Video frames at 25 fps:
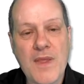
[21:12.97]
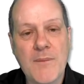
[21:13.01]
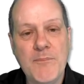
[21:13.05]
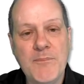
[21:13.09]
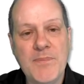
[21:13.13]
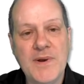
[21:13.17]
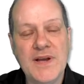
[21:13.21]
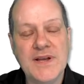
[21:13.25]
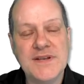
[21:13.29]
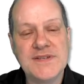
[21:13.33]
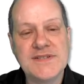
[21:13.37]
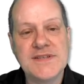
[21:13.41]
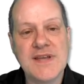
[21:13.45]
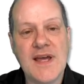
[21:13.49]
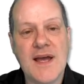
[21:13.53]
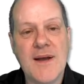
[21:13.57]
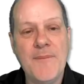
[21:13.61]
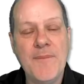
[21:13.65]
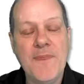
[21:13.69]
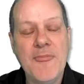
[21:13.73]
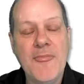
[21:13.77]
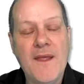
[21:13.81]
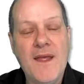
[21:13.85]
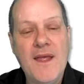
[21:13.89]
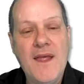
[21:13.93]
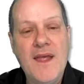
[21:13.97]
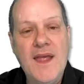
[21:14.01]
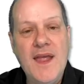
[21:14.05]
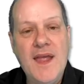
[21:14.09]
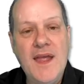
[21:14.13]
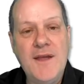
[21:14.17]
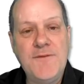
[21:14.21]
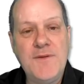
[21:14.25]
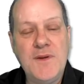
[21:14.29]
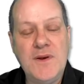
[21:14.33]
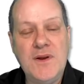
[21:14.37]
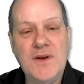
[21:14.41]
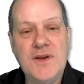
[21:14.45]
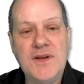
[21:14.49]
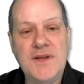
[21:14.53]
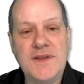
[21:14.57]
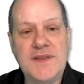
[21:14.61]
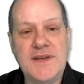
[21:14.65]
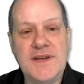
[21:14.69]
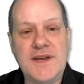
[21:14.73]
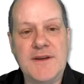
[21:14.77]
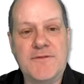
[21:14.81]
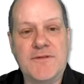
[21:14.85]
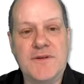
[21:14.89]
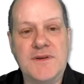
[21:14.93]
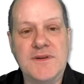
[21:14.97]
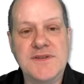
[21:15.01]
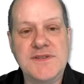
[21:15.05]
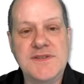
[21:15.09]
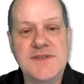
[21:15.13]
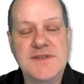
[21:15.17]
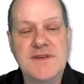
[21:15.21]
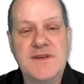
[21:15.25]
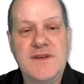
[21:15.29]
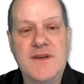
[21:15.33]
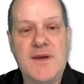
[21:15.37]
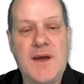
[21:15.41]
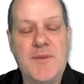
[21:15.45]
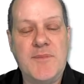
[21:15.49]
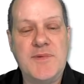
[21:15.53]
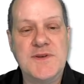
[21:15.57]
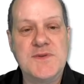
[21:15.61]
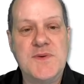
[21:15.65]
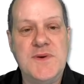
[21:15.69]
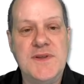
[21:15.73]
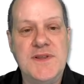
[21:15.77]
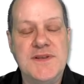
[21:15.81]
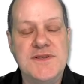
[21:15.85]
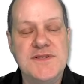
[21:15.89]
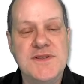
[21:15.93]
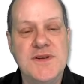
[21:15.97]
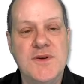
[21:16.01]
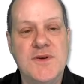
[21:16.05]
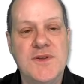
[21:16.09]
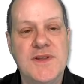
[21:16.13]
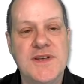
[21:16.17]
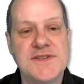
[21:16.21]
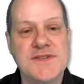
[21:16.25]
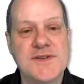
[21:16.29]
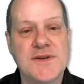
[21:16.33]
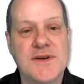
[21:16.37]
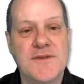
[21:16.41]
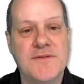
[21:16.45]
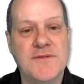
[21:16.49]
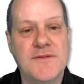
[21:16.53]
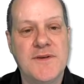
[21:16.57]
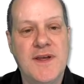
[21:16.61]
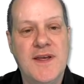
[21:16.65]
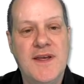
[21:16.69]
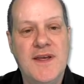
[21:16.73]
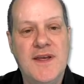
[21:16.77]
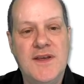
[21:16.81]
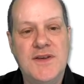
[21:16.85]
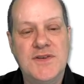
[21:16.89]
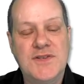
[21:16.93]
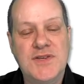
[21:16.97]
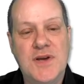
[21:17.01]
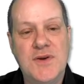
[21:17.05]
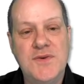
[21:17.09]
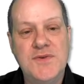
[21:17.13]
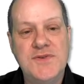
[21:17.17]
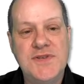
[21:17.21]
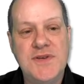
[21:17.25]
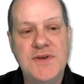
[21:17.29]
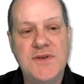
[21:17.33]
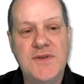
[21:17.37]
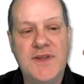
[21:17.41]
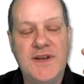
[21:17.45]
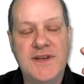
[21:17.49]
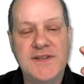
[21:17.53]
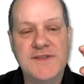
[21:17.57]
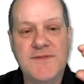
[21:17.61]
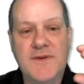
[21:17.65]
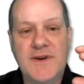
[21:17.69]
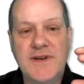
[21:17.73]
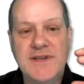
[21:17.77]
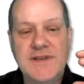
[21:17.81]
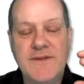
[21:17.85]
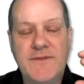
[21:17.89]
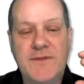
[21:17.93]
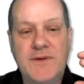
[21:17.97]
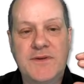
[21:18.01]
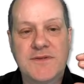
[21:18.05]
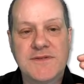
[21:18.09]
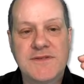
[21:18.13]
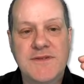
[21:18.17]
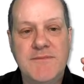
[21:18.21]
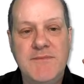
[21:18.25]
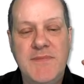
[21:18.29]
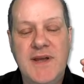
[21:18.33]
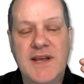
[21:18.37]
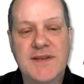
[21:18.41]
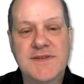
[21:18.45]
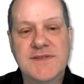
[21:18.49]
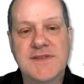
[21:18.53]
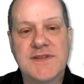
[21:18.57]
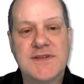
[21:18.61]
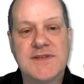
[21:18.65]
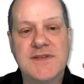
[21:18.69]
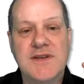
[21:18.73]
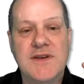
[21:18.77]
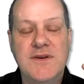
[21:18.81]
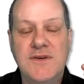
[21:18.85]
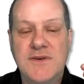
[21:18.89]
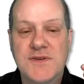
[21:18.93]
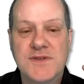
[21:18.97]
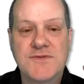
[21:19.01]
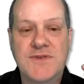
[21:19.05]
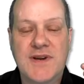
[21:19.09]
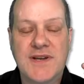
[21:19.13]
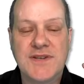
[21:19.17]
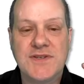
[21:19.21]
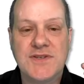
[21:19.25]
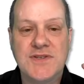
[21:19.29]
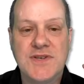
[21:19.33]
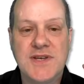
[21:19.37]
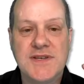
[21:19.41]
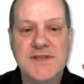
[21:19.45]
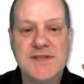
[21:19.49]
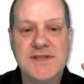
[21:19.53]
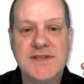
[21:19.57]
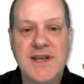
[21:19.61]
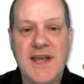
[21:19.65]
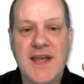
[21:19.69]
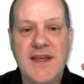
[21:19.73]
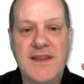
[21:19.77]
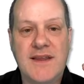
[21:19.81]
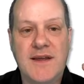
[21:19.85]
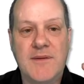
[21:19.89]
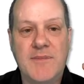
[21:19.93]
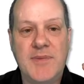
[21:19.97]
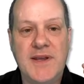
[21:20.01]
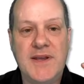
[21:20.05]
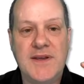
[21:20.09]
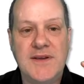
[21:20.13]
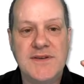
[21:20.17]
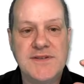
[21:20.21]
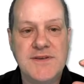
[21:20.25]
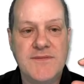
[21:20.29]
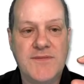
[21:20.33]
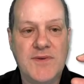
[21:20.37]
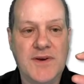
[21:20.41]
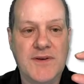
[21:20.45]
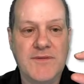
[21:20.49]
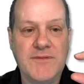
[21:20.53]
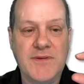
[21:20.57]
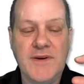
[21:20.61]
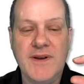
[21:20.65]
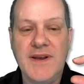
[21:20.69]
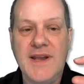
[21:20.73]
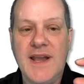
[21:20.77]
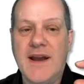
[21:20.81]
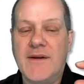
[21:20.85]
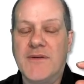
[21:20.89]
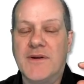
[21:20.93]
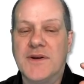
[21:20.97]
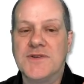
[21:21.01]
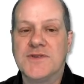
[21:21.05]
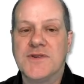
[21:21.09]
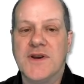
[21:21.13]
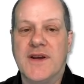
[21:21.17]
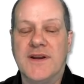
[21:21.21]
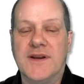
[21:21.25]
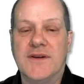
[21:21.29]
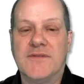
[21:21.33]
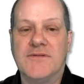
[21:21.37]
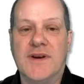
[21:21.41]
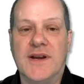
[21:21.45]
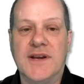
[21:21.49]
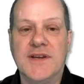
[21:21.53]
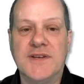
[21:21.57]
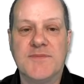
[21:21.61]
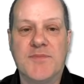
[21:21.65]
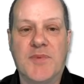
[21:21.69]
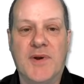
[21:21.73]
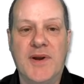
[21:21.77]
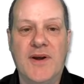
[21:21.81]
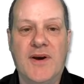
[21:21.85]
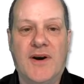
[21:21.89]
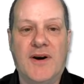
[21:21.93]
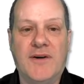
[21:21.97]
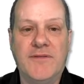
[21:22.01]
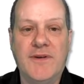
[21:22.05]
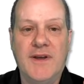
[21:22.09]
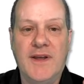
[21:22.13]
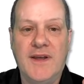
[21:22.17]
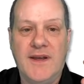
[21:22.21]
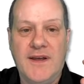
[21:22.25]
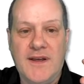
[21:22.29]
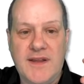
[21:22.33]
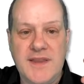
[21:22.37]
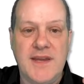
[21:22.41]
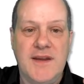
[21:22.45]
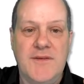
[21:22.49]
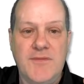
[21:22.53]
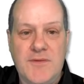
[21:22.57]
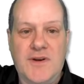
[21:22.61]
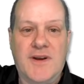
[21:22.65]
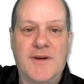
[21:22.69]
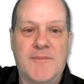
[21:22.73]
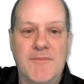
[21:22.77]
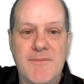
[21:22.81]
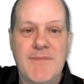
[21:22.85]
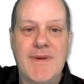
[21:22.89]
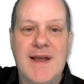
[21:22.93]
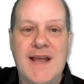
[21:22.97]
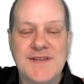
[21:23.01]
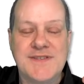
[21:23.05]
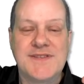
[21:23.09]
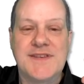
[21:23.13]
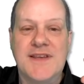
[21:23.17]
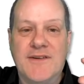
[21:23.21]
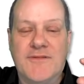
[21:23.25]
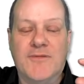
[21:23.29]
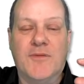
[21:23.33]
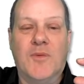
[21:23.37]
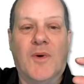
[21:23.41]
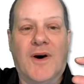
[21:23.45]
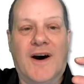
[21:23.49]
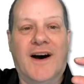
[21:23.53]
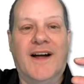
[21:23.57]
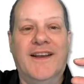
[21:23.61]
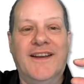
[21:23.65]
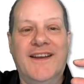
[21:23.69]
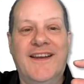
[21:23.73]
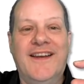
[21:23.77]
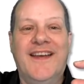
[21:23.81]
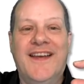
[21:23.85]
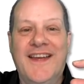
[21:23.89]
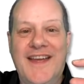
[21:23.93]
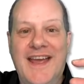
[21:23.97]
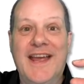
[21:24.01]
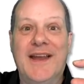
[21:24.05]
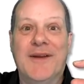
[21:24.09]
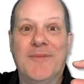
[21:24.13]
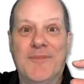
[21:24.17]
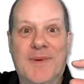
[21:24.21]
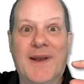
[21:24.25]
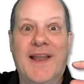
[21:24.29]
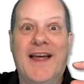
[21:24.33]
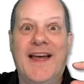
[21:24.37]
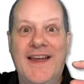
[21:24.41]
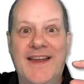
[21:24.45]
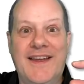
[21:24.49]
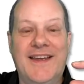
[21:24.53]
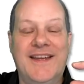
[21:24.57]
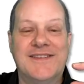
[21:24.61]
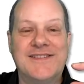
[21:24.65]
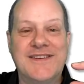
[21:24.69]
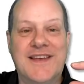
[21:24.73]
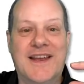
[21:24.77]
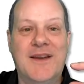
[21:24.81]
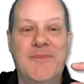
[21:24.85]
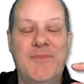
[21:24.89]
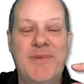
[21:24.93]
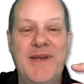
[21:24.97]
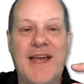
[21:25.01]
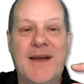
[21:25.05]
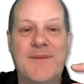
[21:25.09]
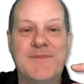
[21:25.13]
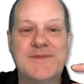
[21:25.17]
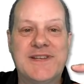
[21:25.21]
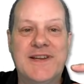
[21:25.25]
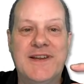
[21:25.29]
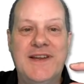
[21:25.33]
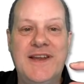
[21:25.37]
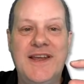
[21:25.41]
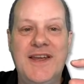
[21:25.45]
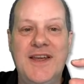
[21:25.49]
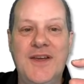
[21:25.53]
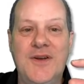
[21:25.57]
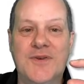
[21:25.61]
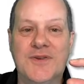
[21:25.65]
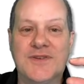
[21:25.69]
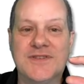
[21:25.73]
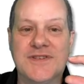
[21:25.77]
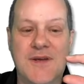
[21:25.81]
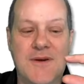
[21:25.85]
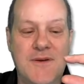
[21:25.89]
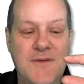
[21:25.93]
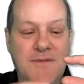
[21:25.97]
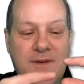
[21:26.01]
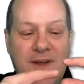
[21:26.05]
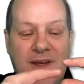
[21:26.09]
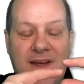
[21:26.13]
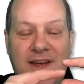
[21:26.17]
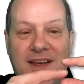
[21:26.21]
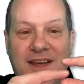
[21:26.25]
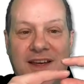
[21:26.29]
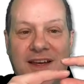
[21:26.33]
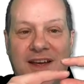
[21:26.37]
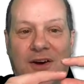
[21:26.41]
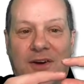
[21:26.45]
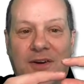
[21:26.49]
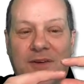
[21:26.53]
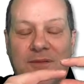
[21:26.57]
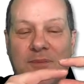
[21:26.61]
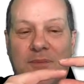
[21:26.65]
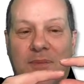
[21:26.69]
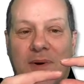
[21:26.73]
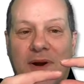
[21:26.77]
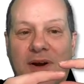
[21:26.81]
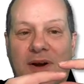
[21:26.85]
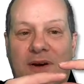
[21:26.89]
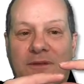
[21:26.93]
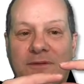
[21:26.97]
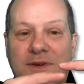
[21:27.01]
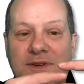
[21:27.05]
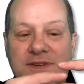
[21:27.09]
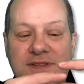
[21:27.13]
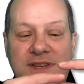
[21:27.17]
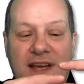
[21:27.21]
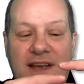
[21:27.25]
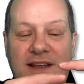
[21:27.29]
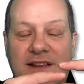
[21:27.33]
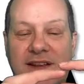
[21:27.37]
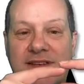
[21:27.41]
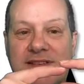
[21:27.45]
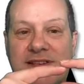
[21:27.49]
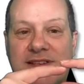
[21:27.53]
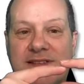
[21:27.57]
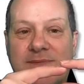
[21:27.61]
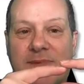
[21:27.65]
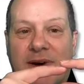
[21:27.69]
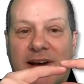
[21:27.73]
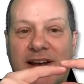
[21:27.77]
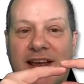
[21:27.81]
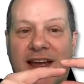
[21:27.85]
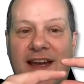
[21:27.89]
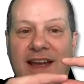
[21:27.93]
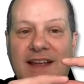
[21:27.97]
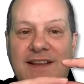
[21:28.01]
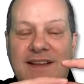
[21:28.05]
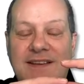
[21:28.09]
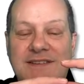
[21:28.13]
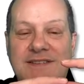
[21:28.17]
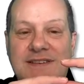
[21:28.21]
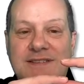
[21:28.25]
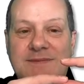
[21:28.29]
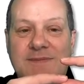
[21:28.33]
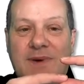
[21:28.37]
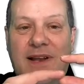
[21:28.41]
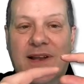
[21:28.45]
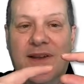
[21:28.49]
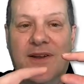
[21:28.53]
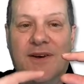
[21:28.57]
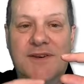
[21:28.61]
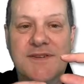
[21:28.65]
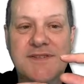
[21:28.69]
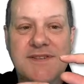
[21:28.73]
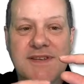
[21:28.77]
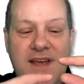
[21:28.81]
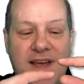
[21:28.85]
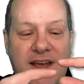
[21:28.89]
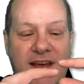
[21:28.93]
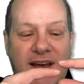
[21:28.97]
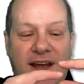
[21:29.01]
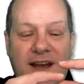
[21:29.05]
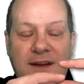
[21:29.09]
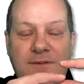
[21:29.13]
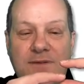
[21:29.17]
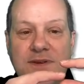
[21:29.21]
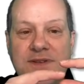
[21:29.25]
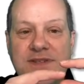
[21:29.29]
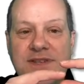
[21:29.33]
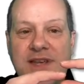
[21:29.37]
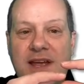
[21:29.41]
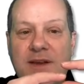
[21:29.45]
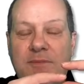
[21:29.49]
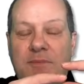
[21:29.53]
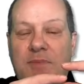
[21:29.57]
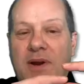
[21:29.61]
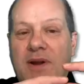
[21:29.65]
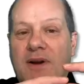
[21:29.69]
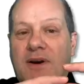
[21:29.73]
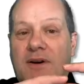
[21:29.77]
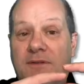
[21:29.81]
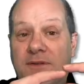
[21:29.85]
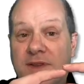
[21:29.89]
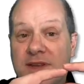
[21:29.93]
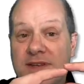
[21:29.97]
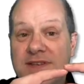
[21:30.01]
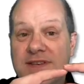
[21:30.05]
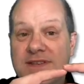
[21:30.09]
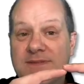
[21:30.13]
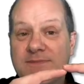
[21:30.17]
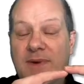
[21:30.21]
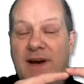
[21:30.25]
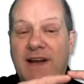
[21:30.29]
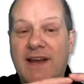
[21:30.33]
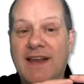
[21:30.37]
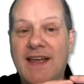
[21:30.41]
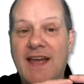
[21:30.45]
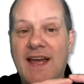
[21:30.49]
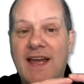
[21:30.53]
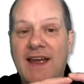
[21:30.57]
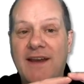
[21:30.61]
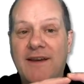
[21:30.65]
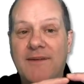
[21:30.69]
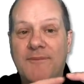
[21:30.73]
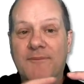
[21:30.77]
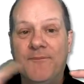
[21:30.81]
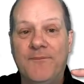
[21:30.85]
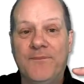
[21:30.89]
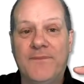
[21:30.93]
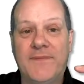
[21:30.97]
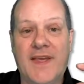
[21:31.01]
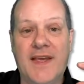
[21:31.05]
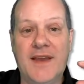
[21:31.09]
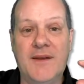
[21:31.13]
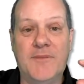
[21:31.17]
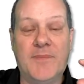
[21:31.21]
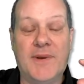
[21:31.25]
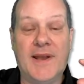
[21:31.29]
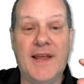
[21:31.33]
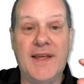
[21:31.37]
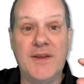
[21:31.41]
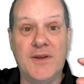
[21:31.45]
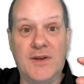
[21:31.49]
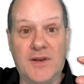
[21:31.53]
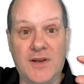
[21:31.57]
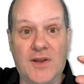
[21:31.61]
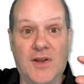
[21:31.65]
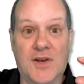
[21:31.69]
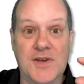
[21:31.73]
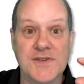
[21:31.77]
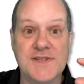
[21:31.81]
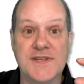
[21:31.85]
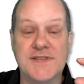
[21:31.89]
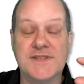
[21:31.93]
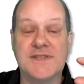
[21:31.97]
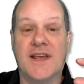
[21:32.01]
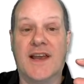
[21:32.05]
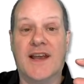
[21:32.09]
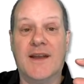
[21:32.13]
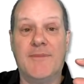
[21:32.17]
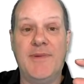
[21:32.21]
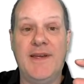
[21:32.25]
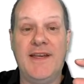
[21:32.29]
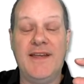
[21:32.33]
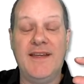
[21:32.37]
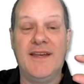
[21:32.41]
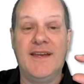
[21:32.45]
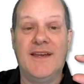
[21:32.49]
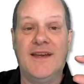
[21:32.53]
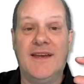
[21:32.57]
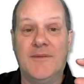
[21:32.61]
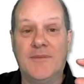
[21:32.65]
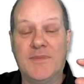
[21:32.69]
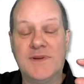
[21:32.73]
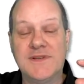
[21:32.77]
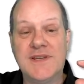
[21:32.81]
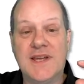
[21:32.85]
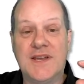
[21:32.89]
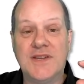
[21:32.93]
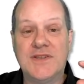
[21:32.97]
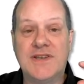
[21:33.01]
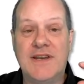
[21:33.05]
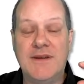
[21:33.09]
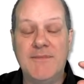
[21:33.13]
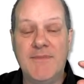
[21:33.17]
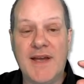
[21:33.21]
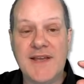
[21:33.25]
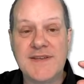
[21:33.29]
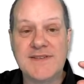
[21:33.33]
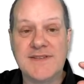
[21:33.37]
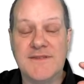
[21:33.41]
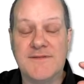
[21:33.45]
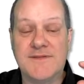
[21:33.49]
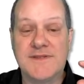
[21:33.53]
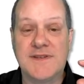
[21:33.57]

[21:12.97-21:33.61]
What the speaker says: But if you look at the difference between the two, this sort of shows you that it's very difficult to mix the two strategies together, because you've got a very narrow traded range pre-off and then you've got a massive one in play. It's going to be absolutely huge. So if on pre-off you're saying this is my gain, this is my loss, and if you say pre-off this is my gain, in play your loss is going to be potentially massive.